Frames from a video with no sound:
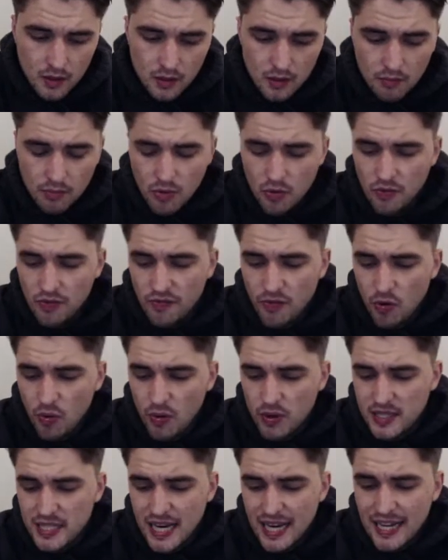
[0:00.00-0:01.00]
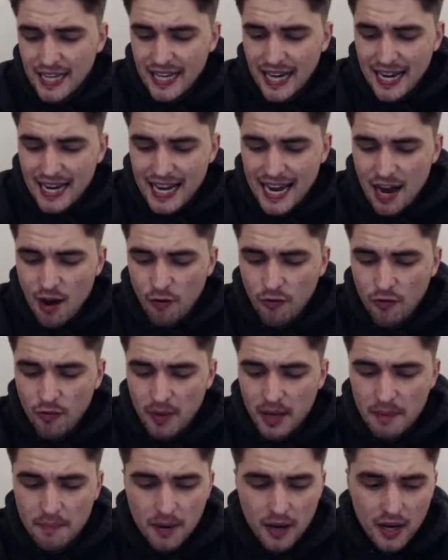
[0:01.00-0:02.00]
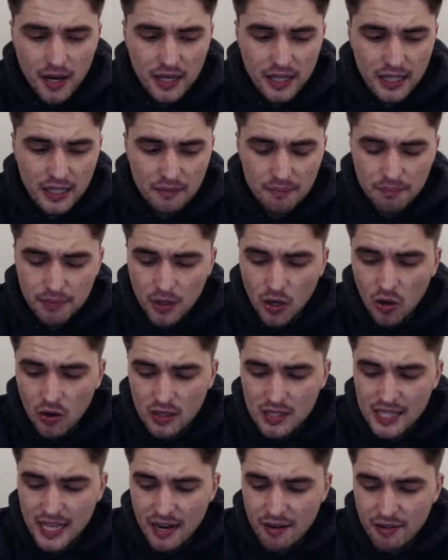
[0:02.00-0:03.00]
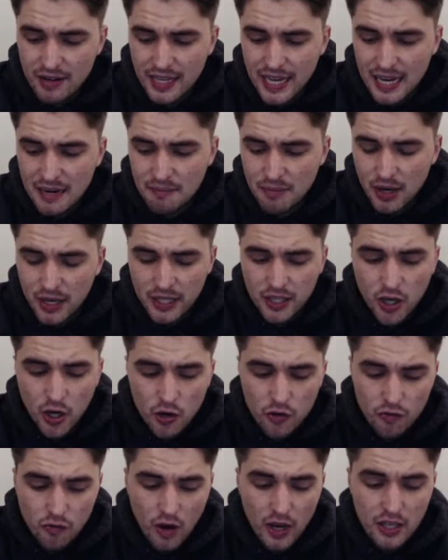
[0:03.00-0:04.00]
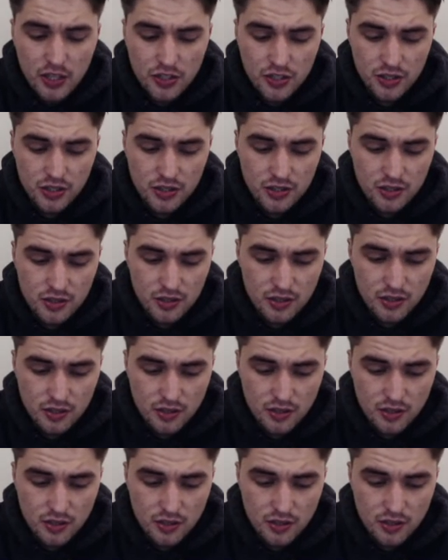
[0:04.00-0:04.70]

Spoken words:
Ball forward yet again now from Hibernian. Blocked there again by Cove Rangers.